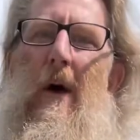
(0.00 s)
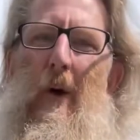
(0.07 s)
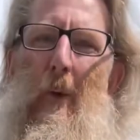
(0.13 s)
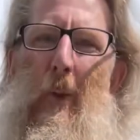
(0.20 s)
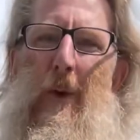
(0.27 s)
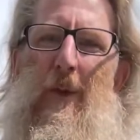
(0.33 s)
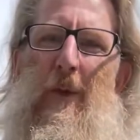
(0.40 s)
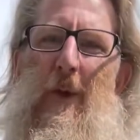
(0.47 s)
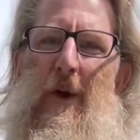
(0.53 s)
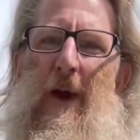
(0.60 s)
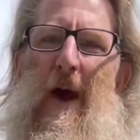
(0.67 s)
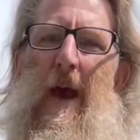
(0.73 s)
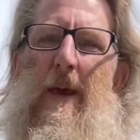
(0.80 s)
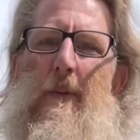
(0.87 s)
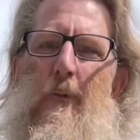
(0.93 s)
with the
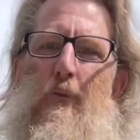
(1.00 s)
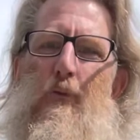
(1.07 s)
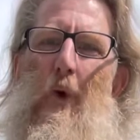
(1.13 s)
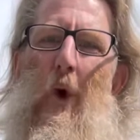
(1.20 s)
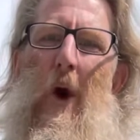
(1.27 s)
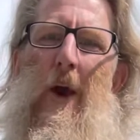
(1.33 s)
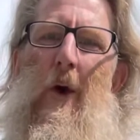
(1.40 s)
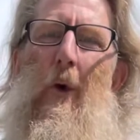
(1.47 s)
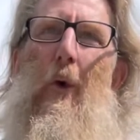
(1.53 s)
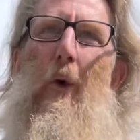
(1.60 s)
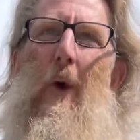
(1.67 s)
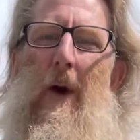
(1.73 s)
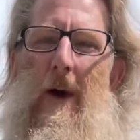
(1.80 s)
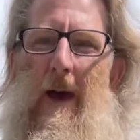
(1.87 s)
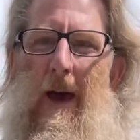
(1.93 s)
name royal
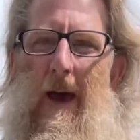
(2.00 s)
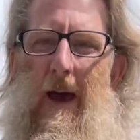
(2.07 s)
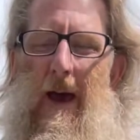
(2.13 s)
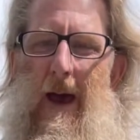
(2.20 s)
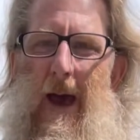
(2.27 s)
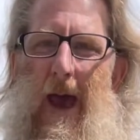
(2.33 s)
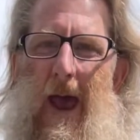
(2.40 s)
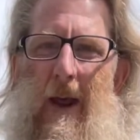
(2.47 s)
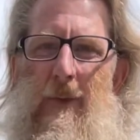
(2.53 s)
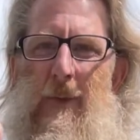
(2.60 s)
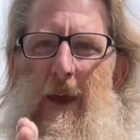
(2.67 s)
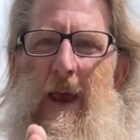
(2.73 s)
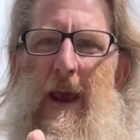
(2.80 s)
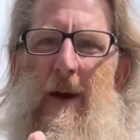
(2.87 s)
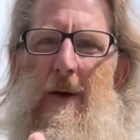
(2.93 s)
at the
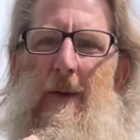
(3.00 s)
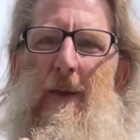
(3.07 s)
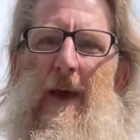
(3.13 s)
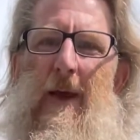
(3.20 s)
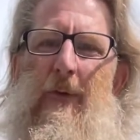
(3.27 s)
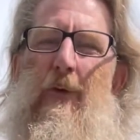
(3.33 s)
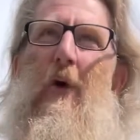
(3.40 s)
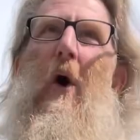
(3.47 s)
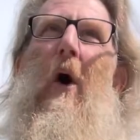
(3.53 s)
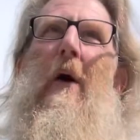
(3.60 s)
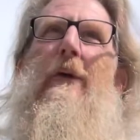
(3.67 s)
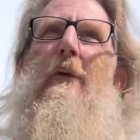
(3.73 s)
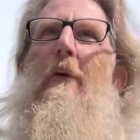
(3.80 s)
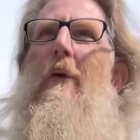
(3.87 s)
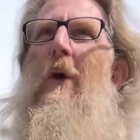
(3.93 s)
head of their
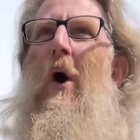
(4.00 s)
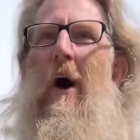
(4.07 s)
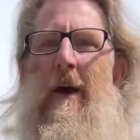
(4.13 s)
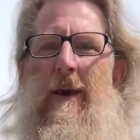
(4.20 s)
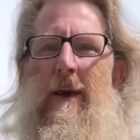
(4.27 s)
title, like